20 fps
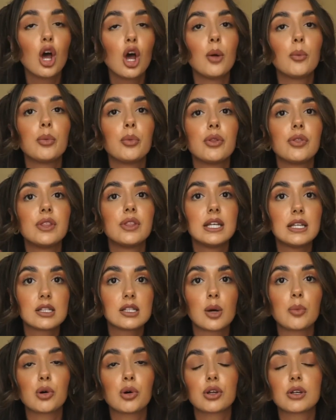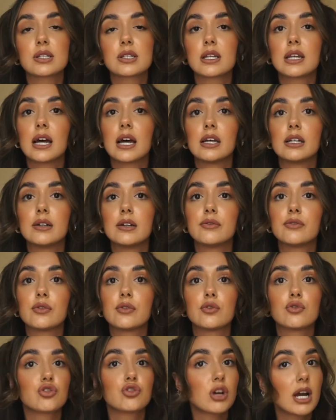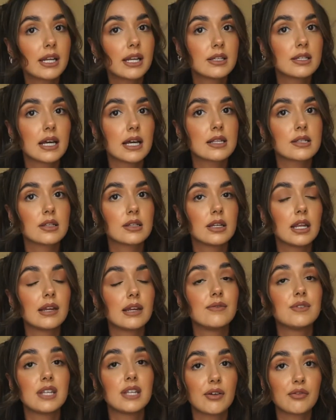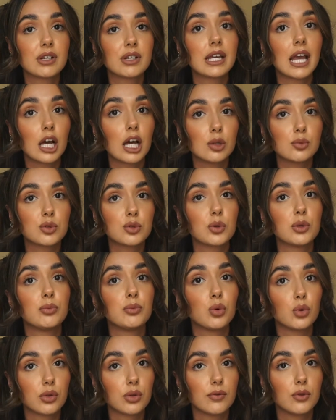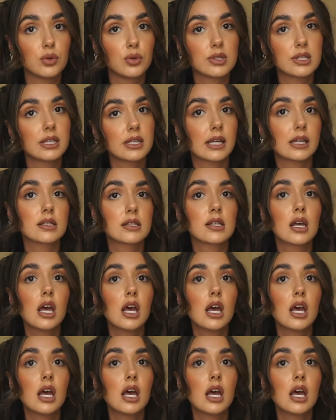but these are products that I have tried and tested and have definitely helped with both of those things.